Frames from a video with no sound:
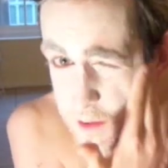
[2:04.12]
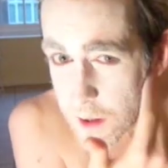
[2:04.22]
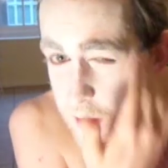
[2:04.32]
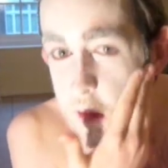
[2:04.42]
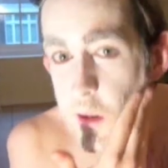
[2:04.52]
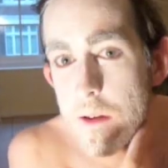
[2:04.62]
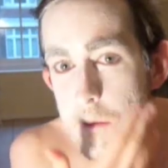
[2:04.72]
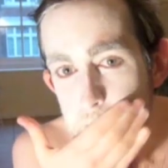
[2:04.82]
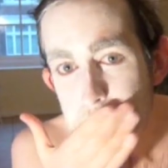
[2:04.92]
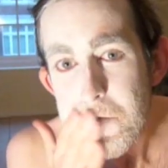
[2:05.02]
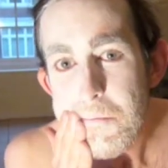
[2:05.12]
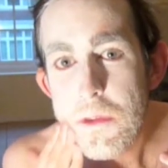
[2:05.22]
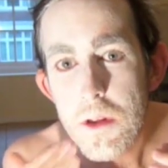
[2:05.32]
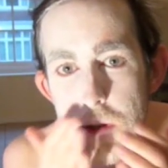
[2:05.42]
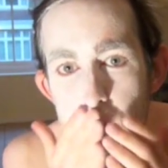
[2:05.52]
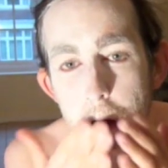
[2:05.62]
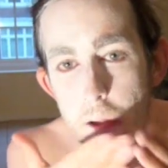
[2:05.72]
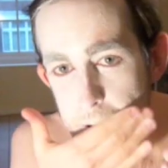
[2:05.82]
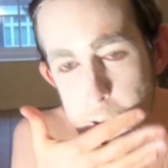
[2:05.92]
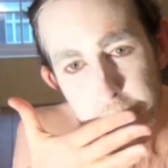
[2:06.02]
a spoiled
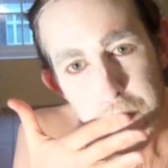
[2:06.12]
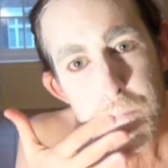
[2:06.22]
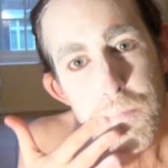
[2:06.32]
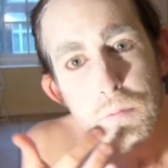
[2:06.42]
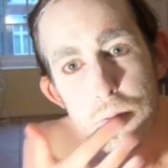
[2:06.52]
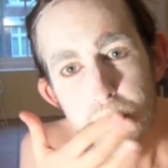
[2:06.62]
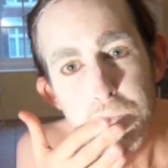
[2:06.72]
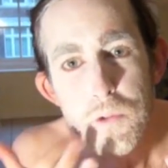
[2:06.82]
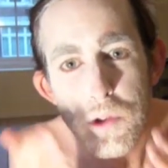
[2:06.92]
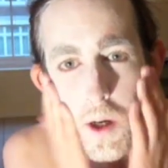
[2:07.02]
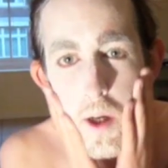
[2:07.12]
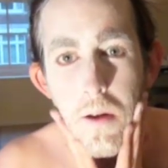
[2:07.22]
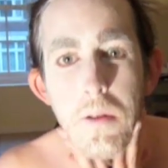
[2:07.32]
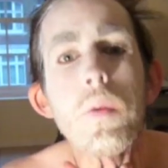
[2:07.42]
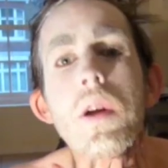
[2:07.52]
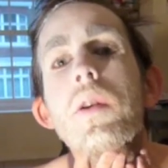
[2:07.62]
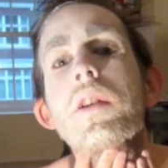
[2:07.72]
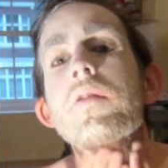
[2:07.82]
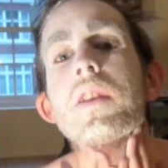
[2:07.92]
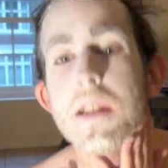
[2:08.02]
little child, when I went
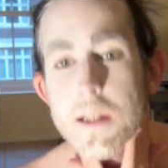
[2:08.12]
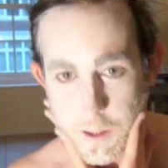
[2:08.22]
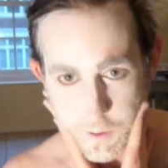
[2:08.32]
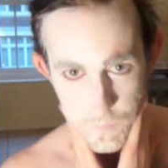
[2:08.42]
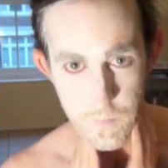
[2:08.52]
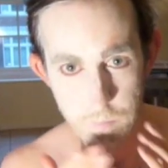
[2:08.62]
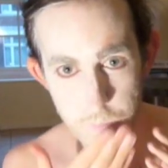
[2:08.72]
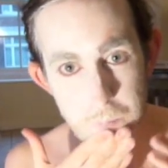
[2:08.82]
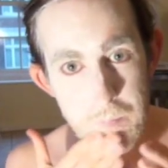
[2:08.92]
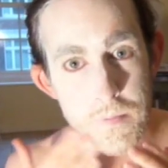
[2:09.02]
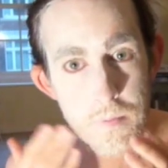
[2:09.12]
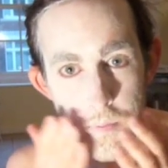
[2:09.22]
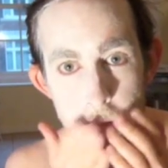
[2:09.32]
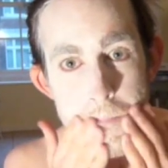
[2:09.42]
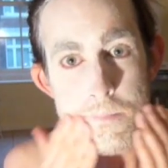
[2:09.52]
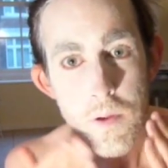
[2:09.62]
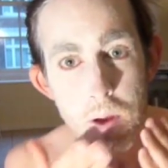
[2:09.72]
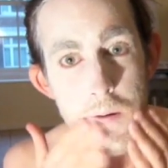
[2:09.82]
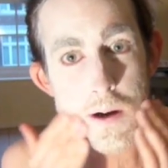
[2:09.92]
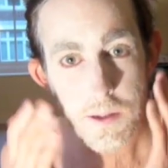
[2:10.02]
to visit her, I
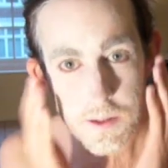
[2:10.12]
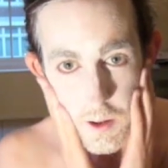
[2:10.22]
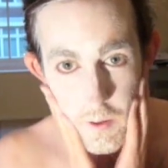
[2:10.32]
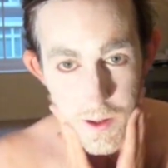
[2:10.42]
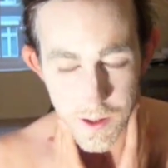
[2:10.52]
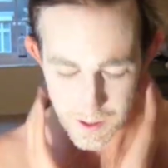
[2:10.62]
asked her if I could